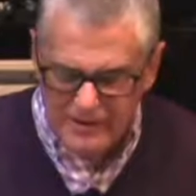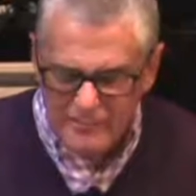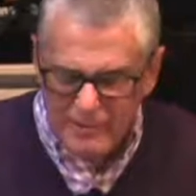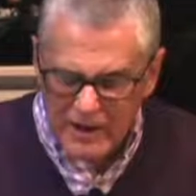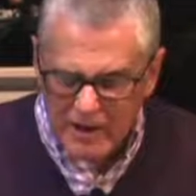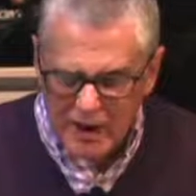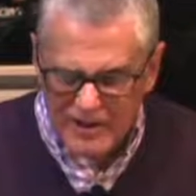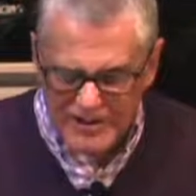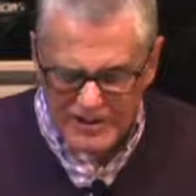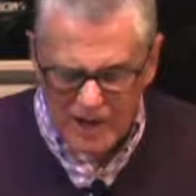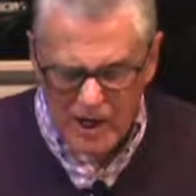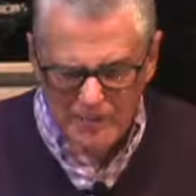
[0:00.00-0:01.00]
may not
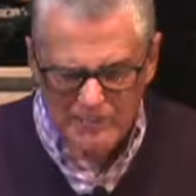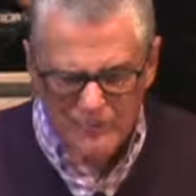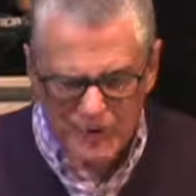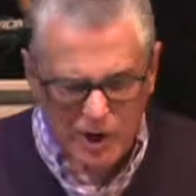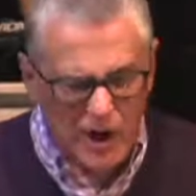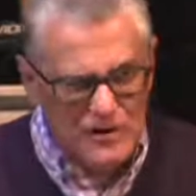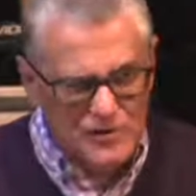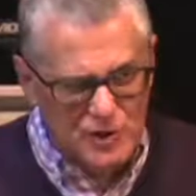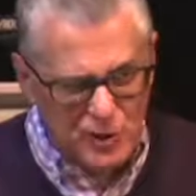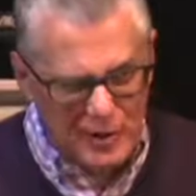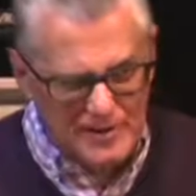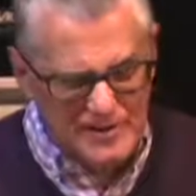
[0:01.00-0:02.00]
escape the
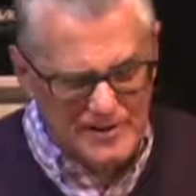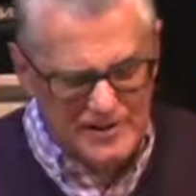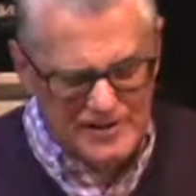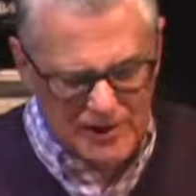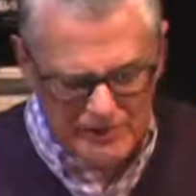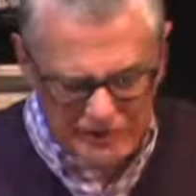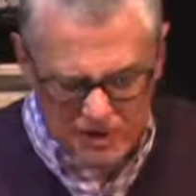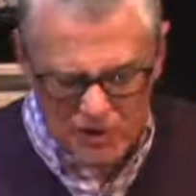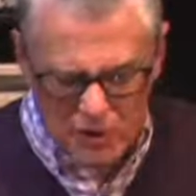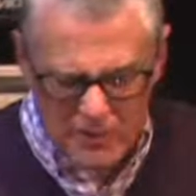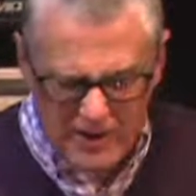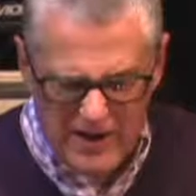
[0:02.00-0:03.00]
consequences of
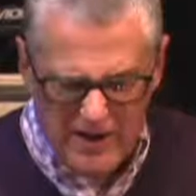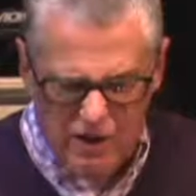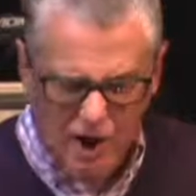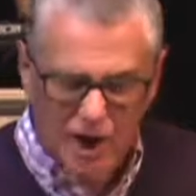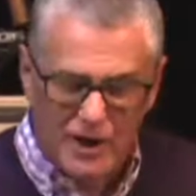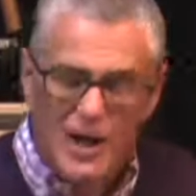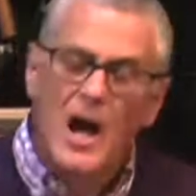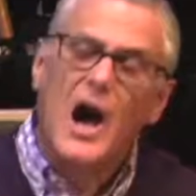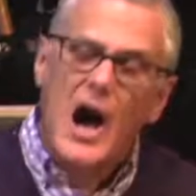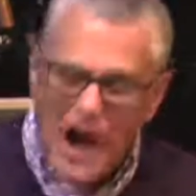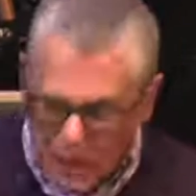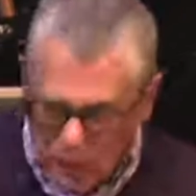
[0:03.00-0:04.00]
disobeying God,
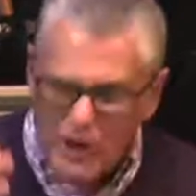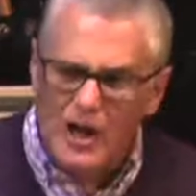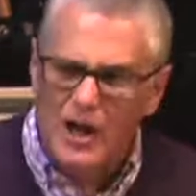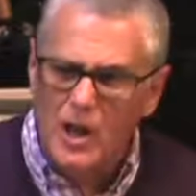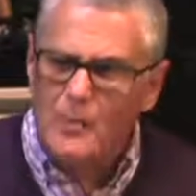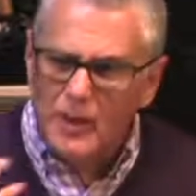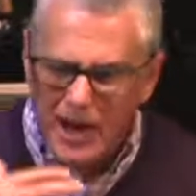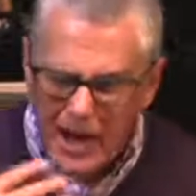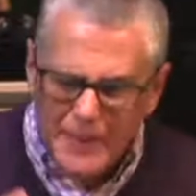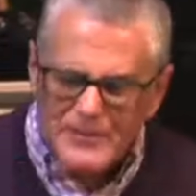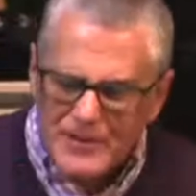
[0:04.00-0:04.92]
I will. Perhaps